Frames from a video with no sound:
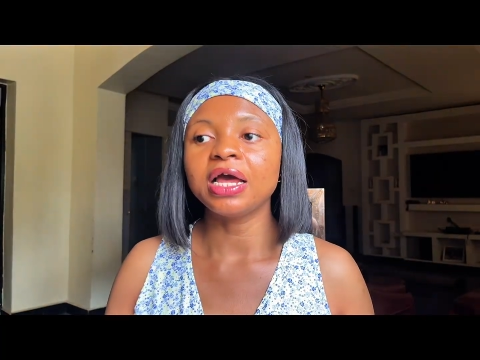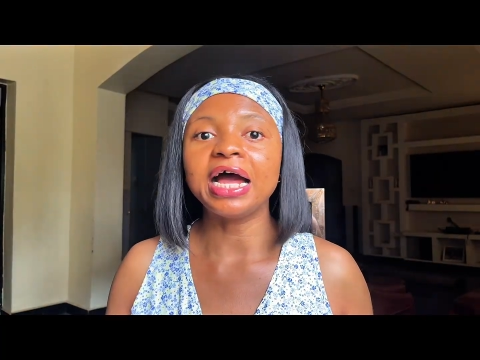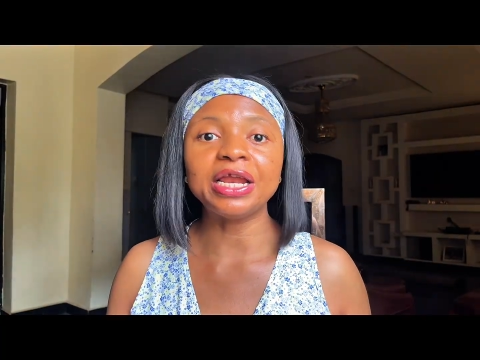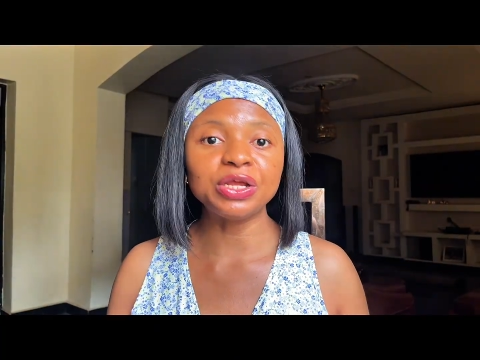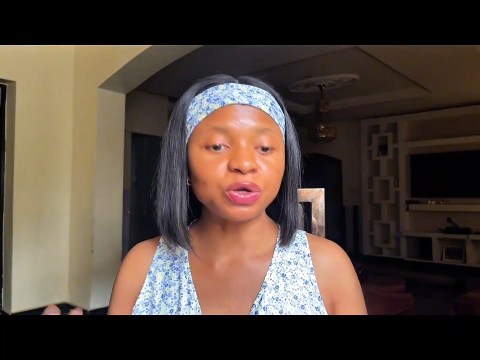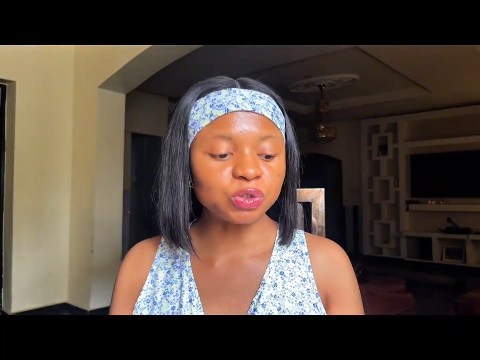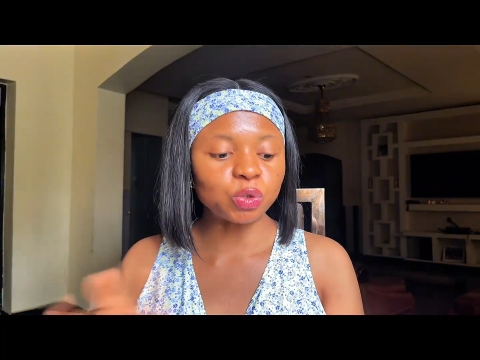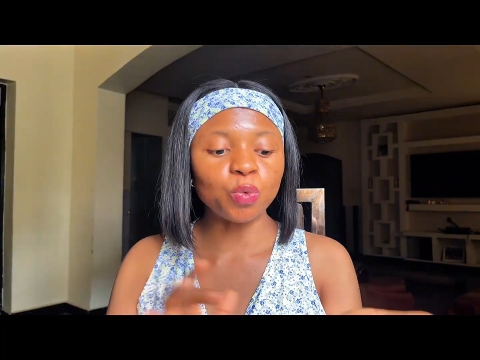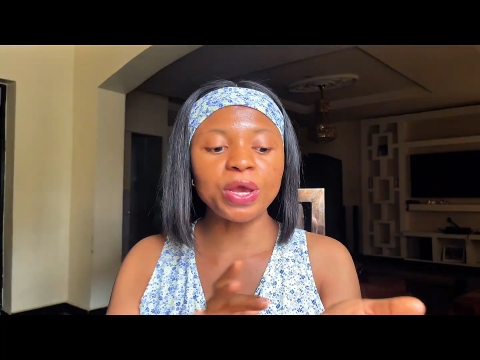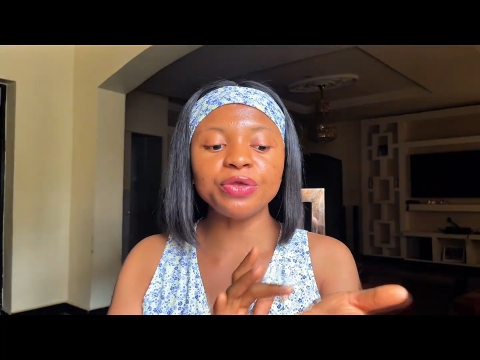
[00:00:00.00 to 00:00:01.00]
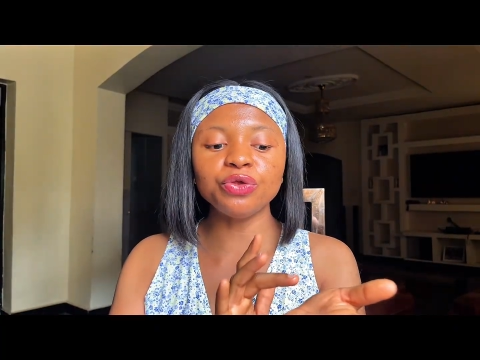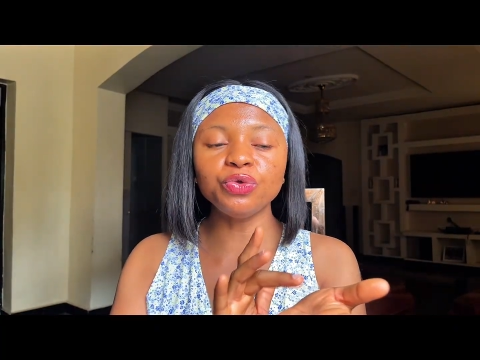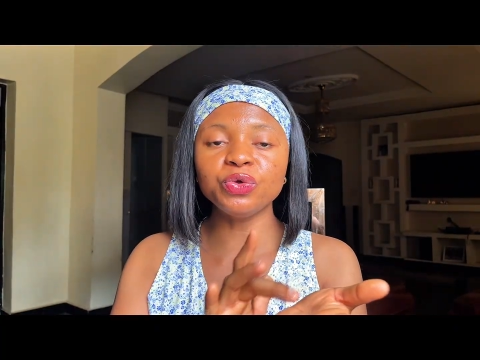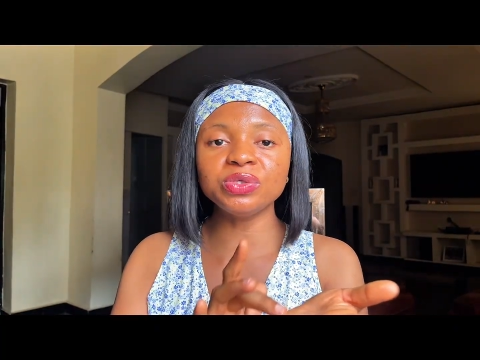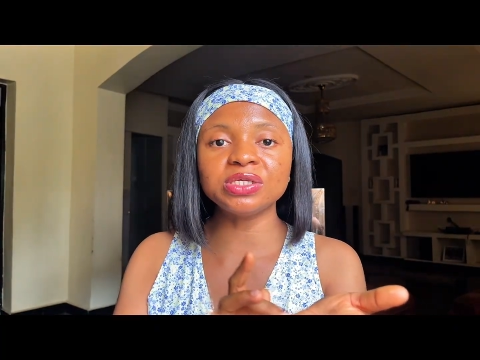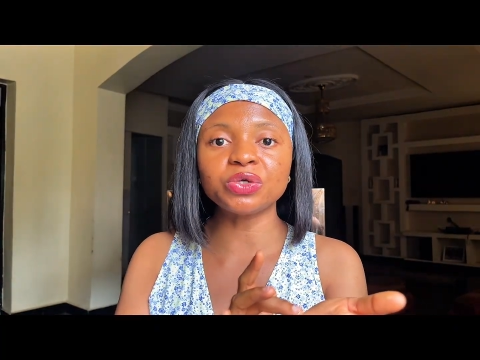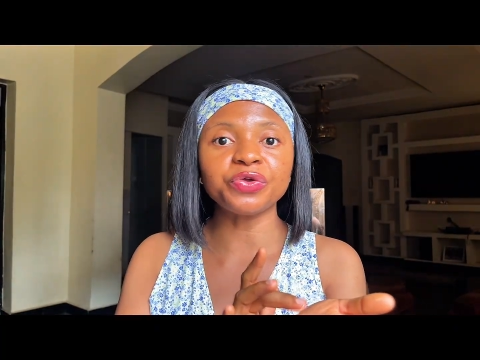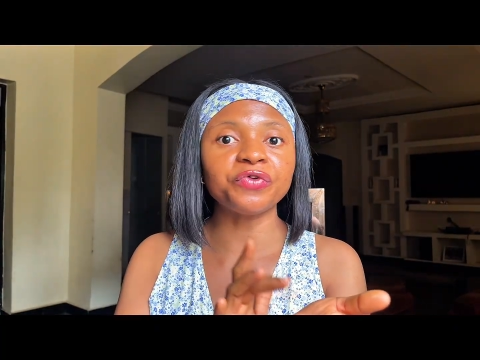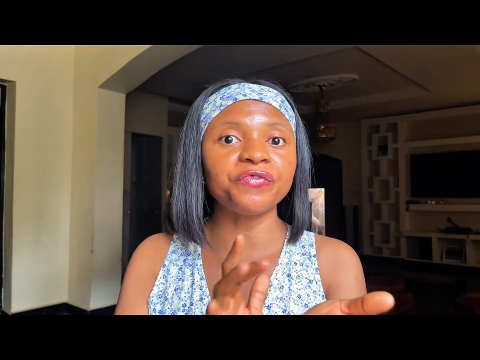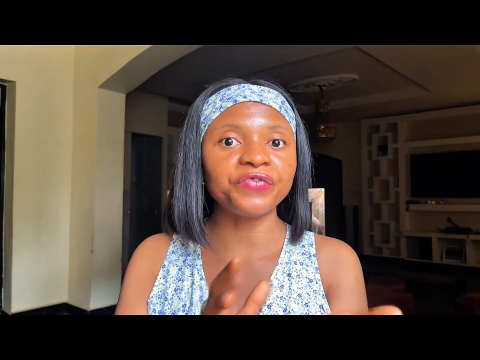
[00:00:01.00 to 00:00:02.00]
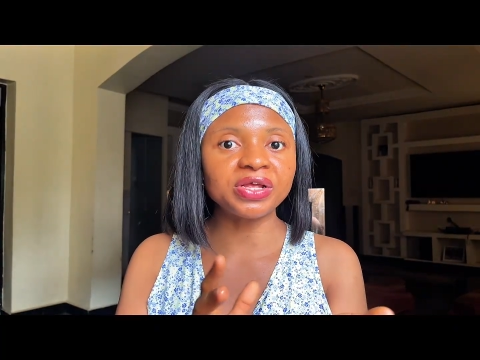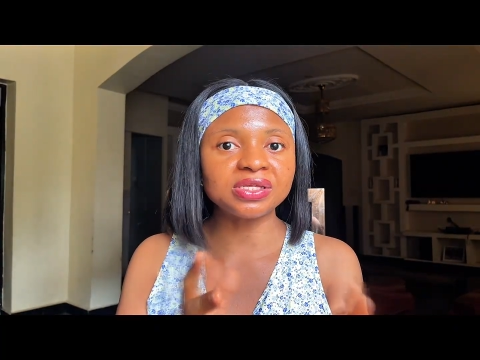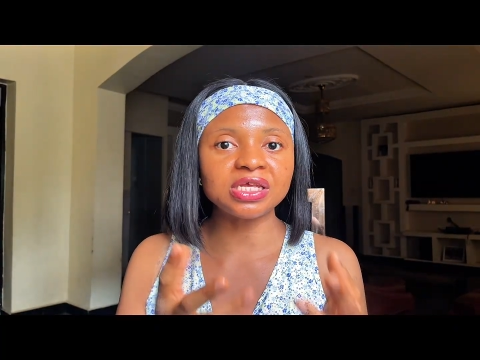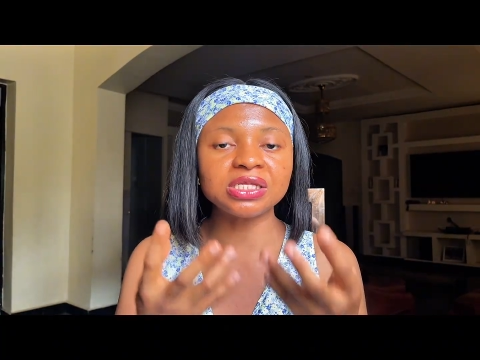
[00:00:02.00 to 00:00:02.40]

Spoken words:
and it also, when you use this on your face,